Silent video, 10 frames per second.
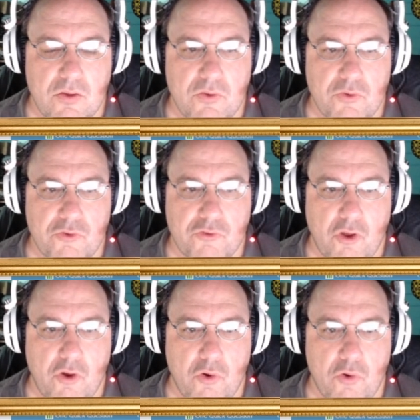
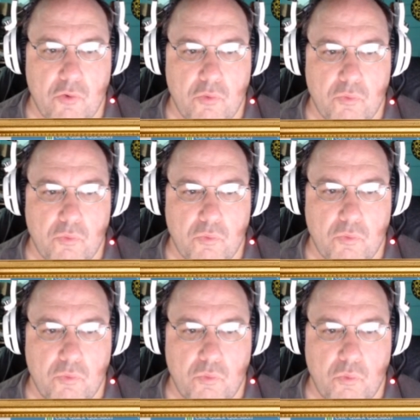so,
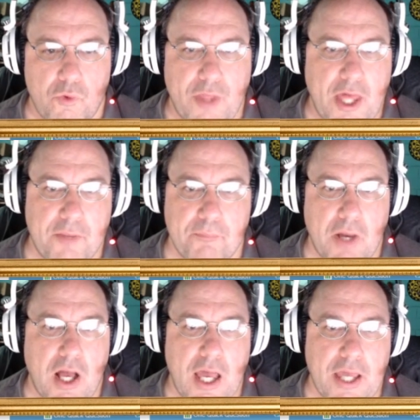with that in
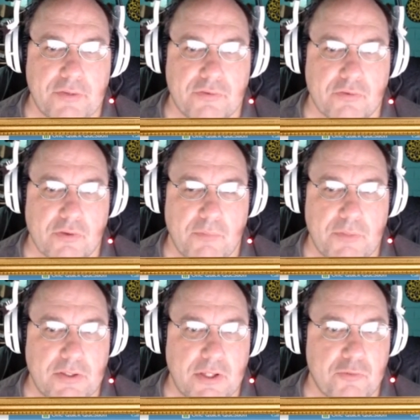mind, I
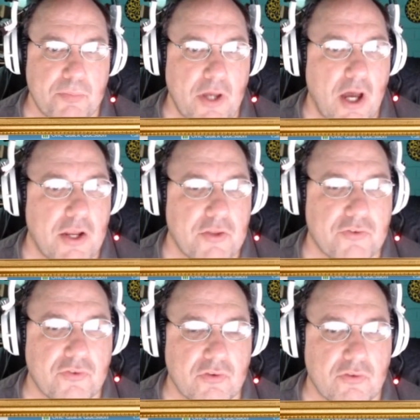mean, let's be
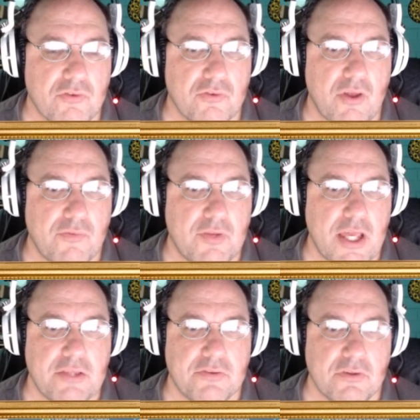honest. Seven,
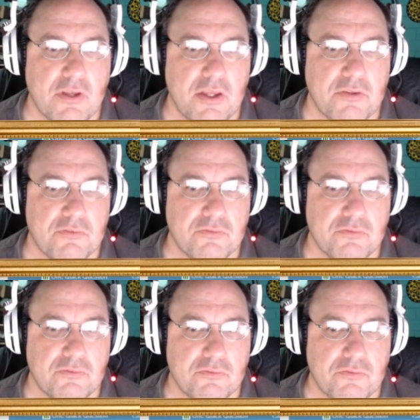eight, and
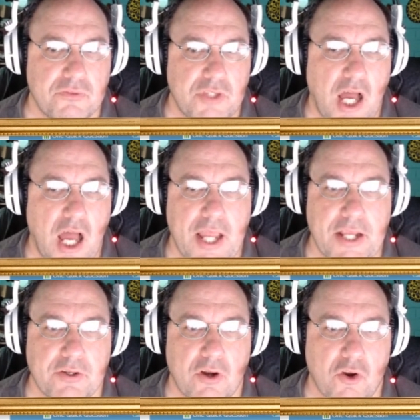
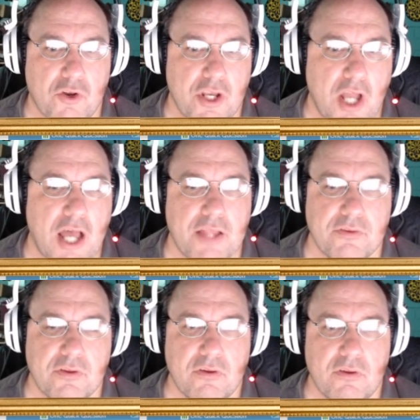nine are not
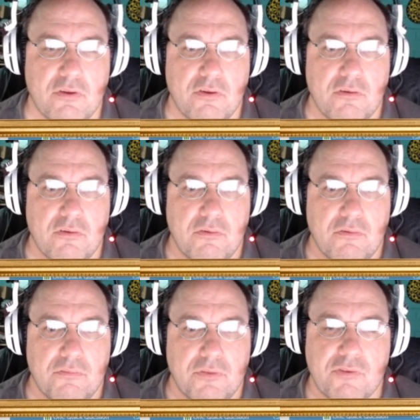
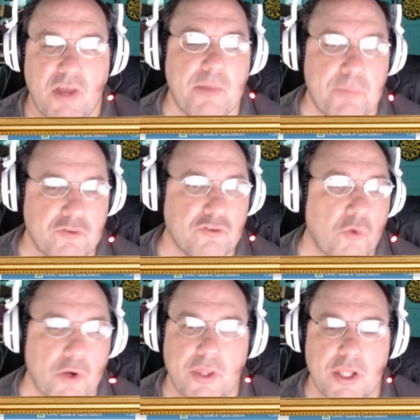the type of
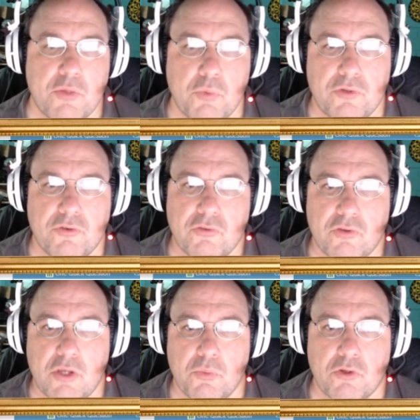story that he would have
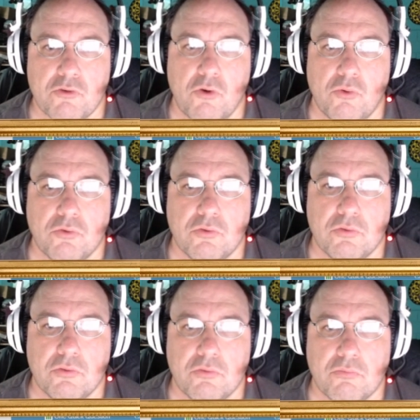he would have told.
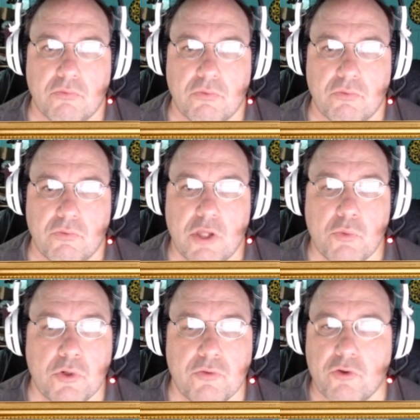He
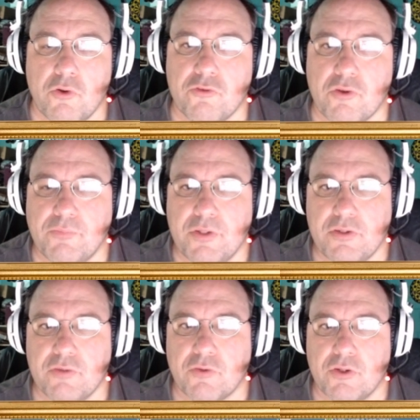would have told something
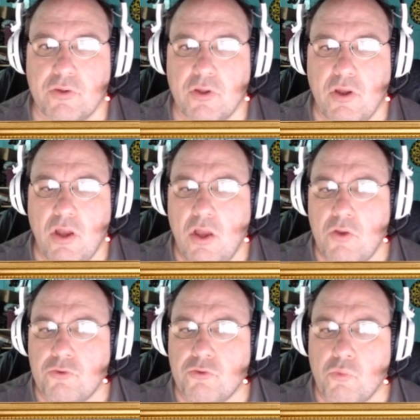different.
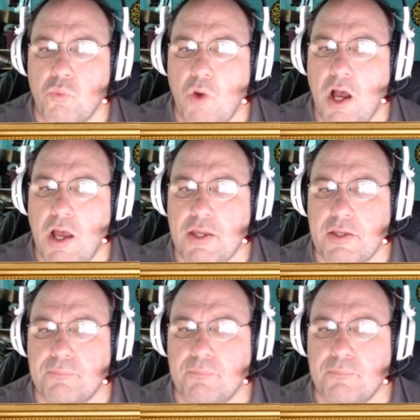So why?